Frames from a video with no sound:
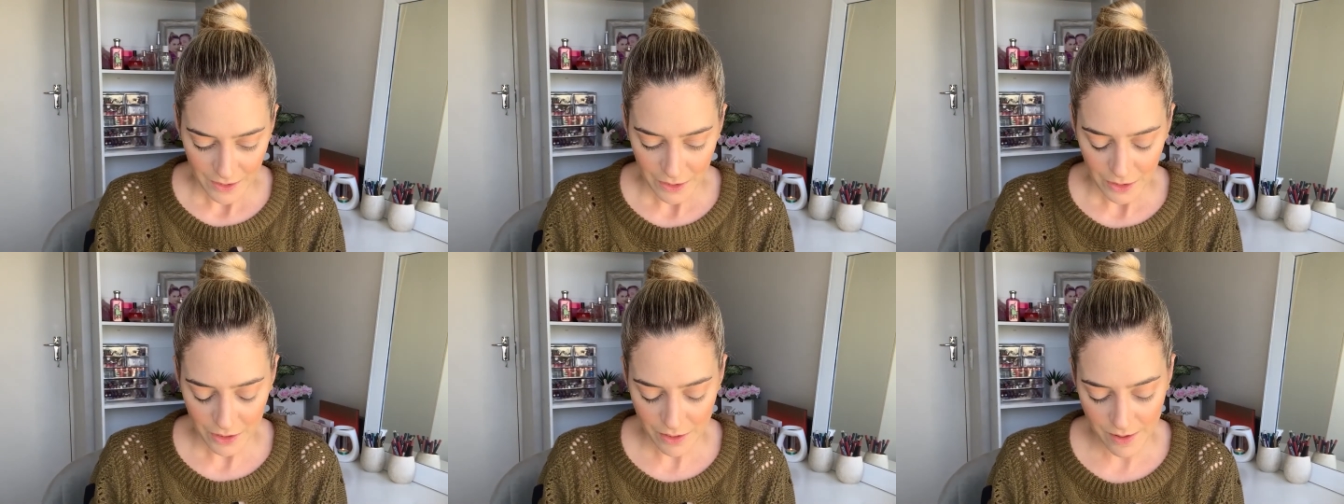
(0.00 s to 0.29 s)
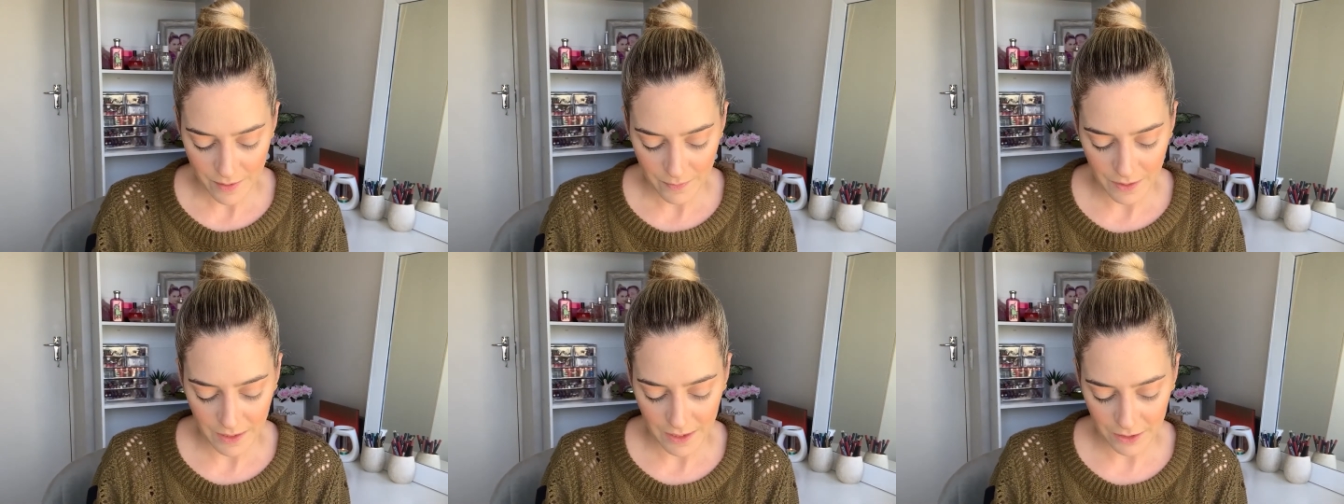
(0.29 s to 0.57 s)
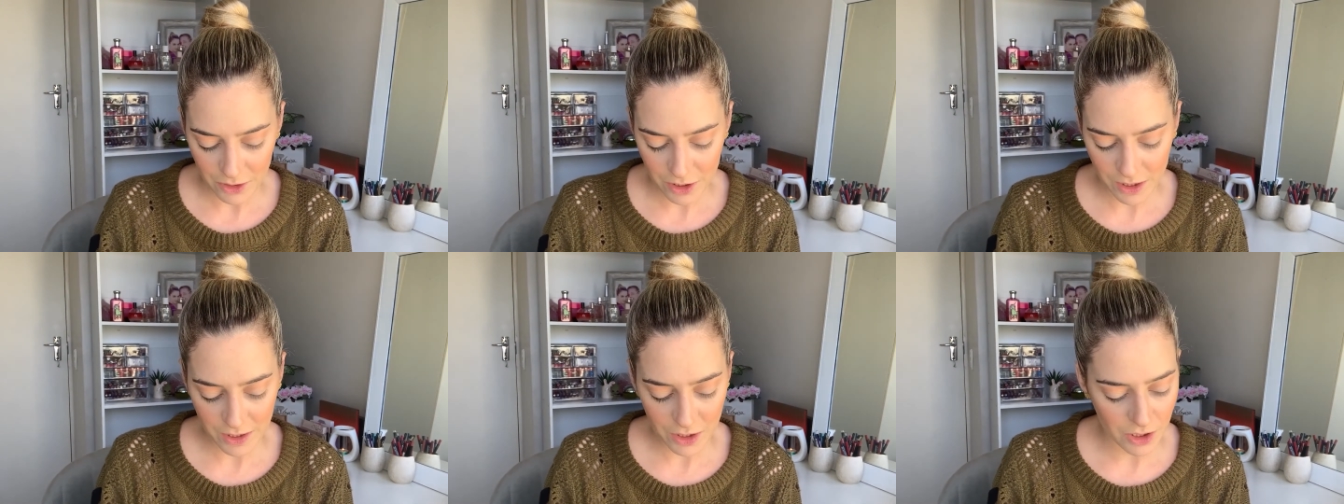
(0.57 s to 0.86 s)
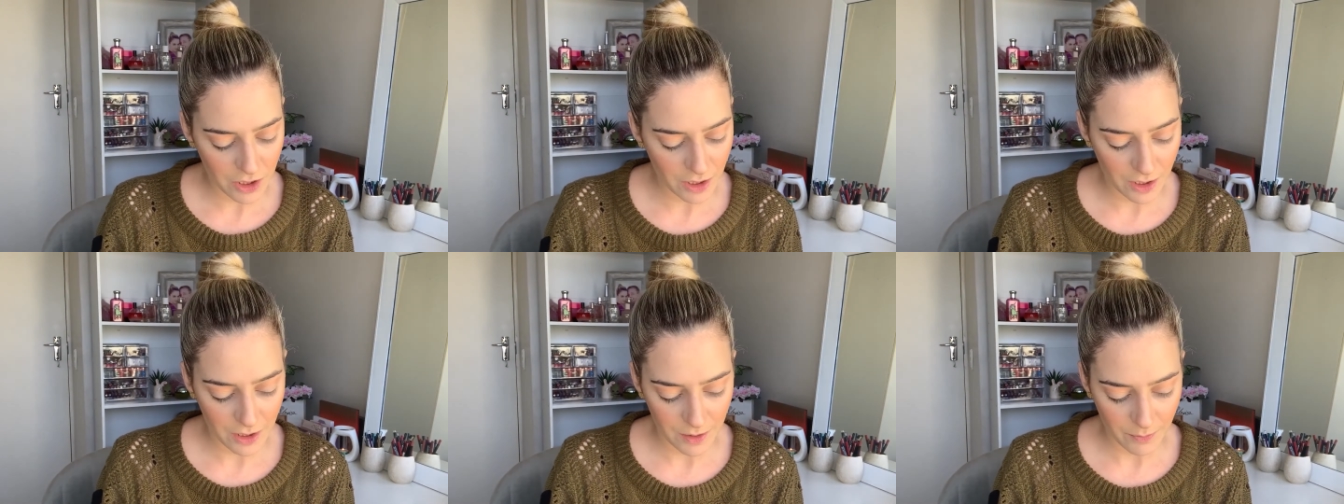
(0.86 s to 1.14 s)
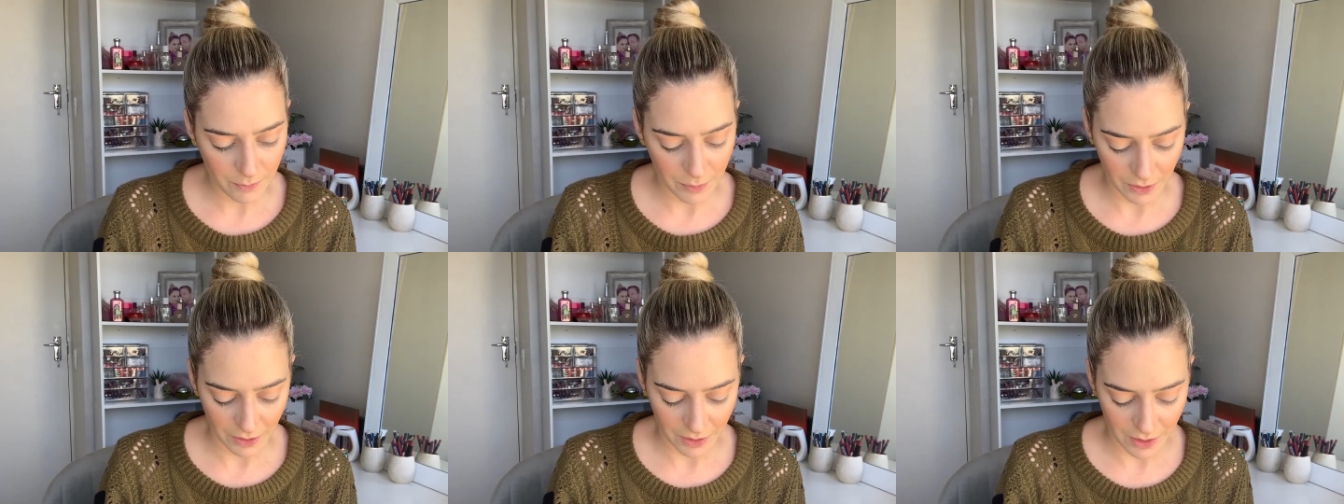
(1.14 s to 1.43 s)
So I'm literally just
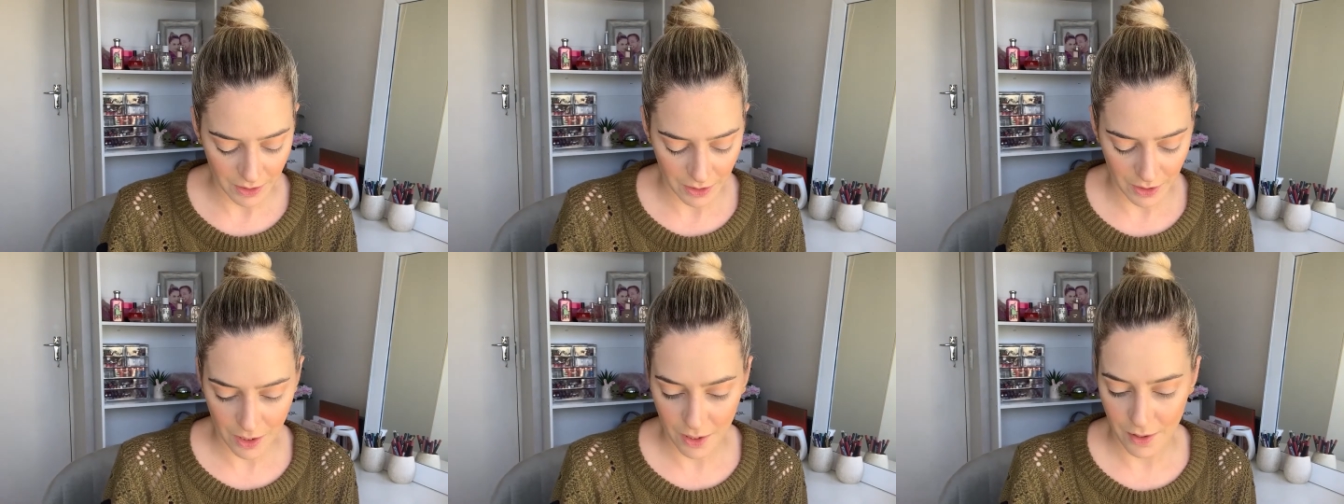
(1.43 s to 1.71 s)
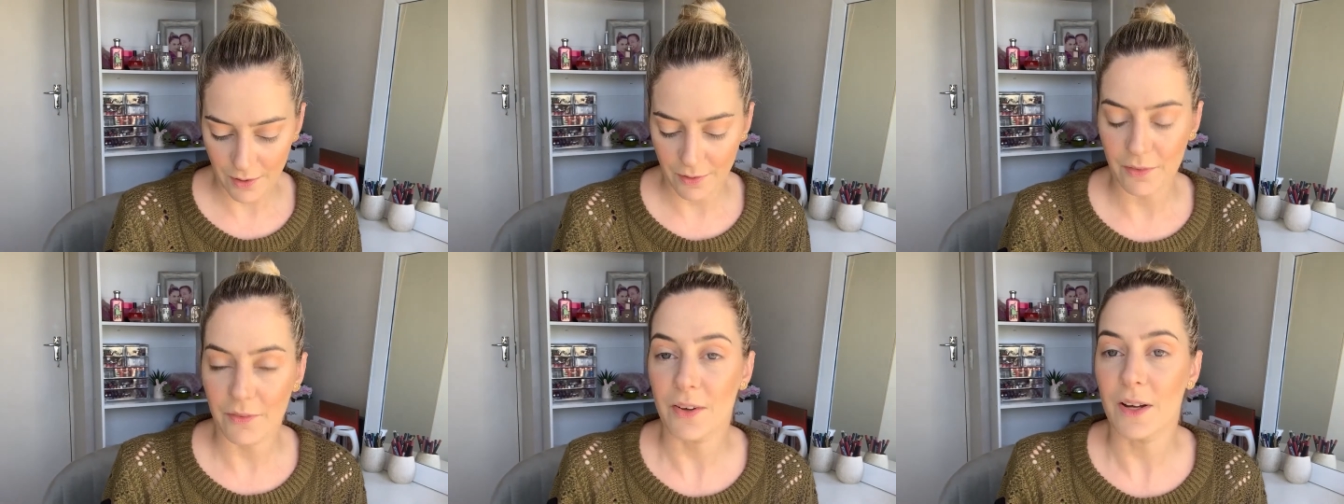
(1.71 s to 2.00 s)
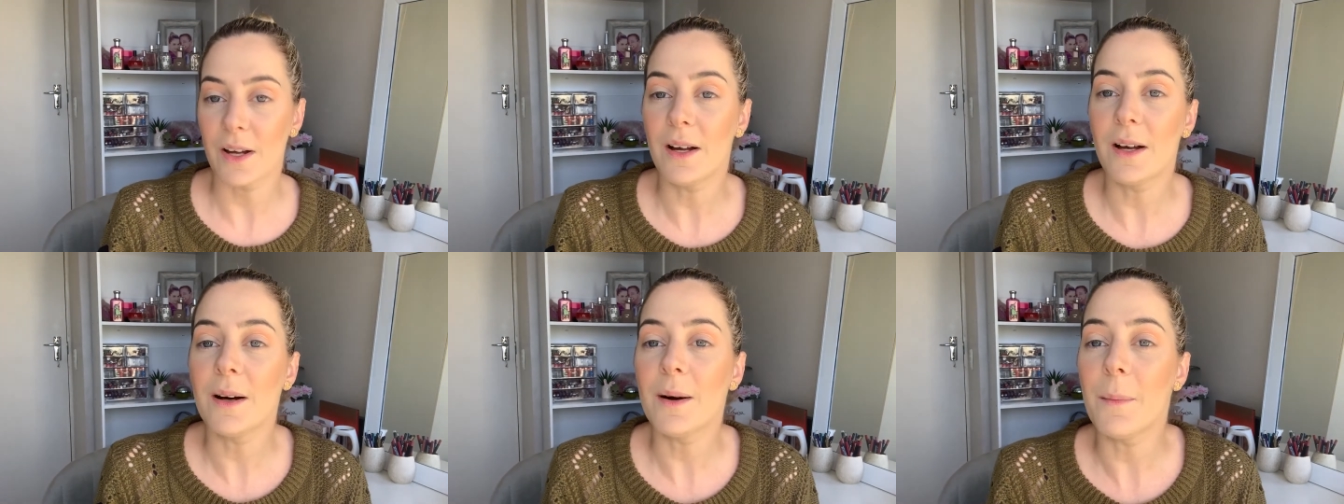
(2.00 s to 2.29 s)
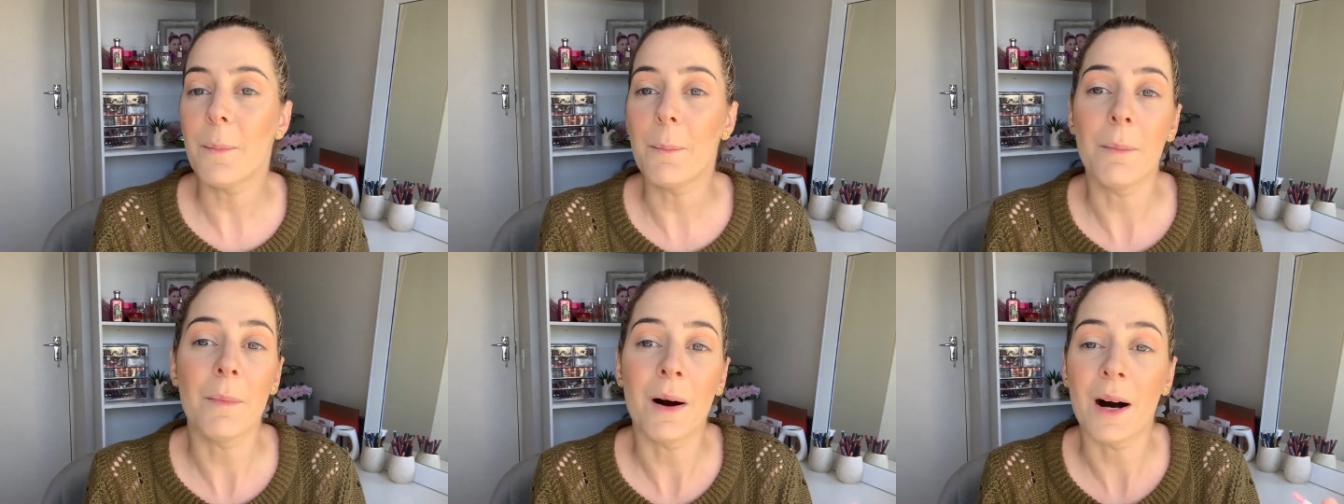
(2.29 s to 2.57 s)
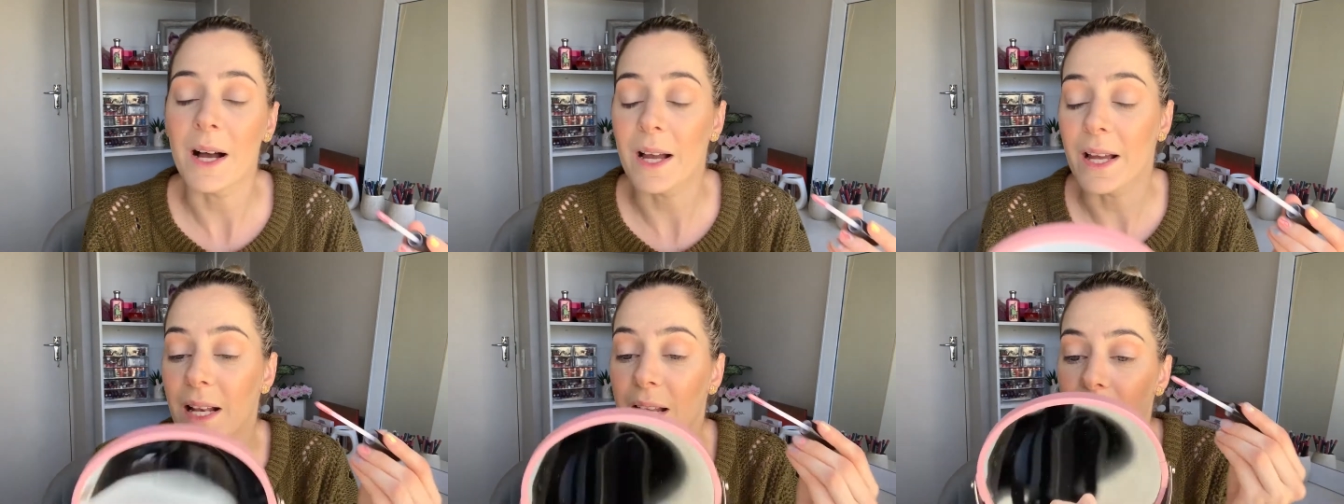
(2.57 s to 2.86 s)
gonna put this over
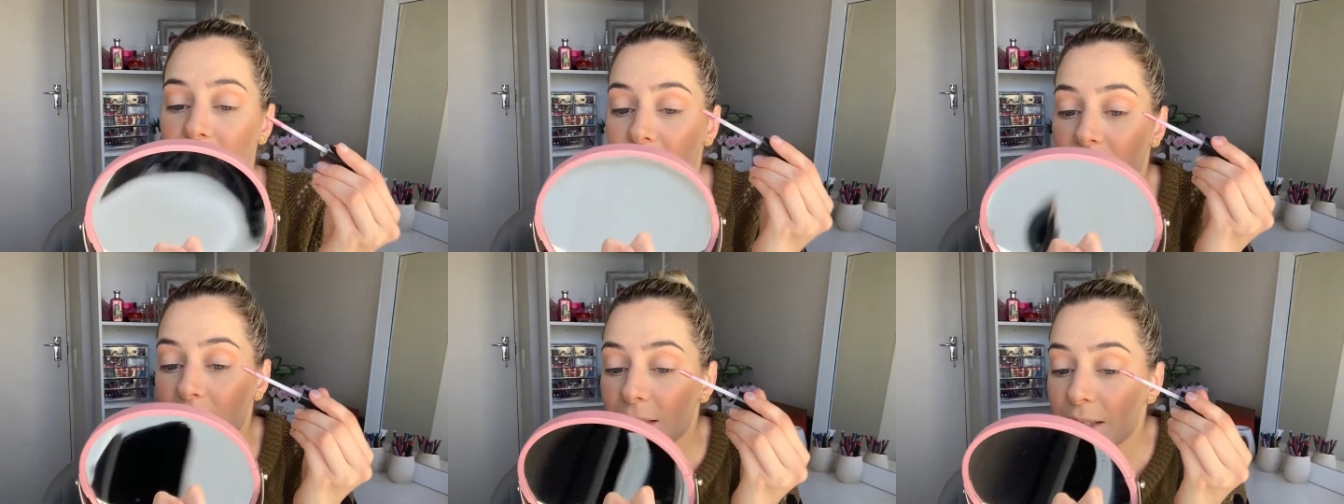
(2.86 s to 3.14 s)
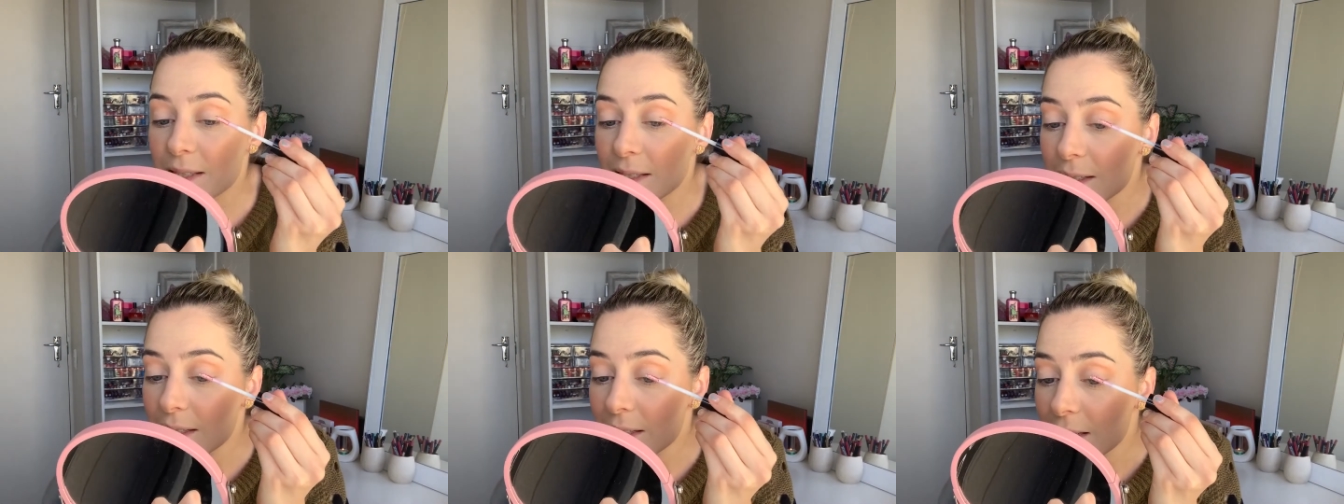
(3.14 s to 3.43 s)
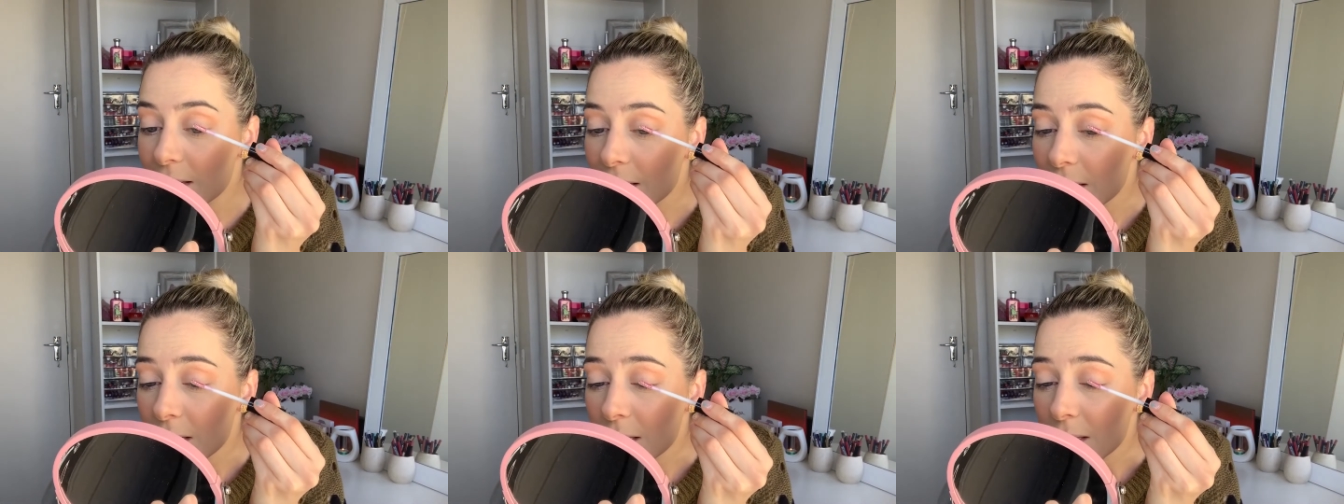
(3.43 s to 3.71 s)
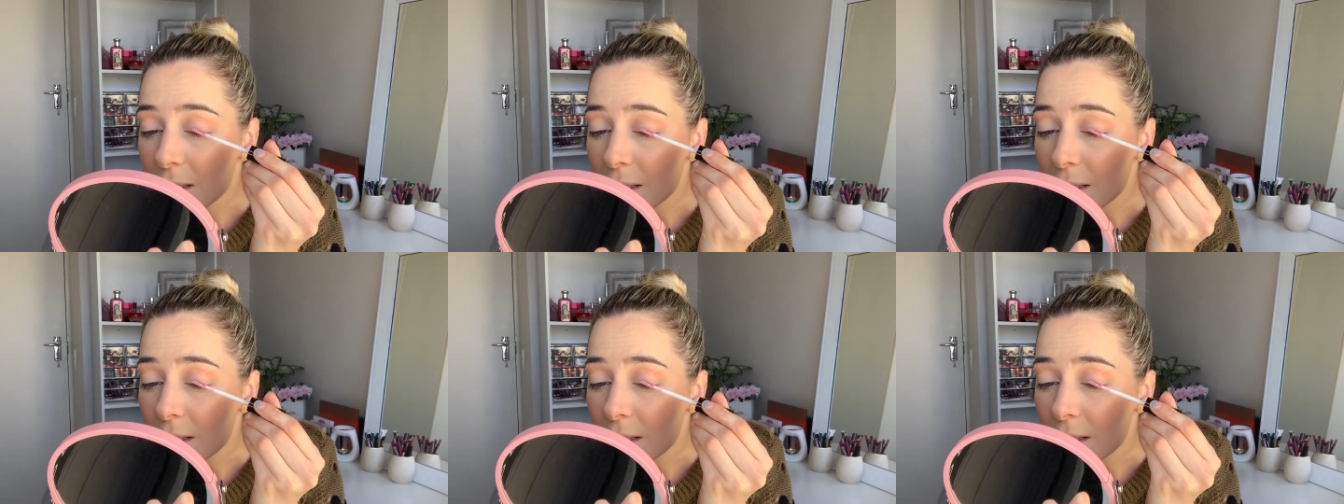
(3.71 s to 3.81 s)
my lids.